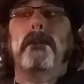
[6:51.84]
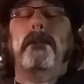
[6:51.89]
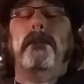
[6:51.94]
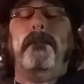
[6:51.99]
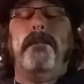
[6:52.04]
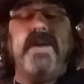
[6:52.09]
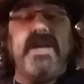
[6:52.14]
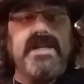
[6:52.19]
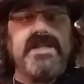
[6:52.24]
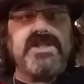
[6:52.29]

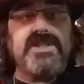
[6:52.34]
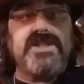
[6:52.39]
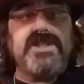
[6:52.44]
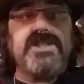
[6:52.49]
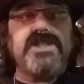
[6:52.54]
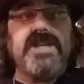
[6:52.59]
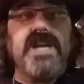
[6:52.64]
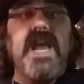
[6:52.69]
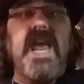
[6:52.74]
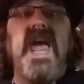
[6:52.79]

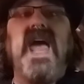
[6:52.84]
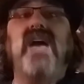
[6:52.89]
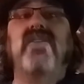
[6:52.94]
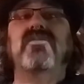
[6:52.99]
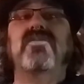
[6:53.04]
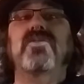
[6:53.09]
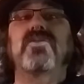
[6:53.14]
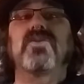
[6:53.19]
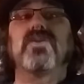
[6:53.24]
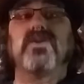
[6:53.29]
Bitch,
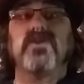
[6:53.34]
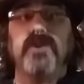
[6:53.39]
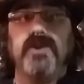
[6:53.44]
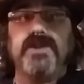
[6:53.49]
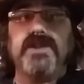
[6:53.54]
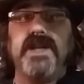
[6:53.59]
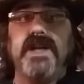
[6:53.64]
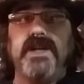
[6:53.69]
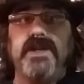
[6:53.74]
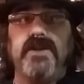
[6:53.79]
have you
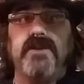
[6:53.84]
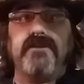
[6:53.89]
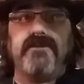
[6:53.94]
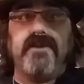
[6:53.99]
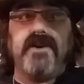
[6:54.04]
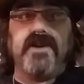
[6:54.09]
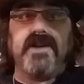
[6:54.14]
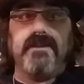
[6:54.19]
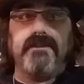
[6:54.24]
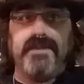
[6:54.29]
looked at your
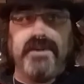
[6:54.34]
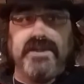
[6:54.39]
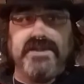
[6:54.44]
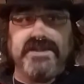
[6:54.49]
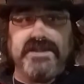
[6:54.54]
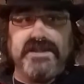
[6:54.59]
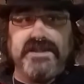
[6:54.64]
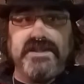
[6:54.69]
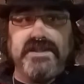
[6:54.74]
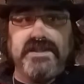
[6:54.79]
fucking pussy?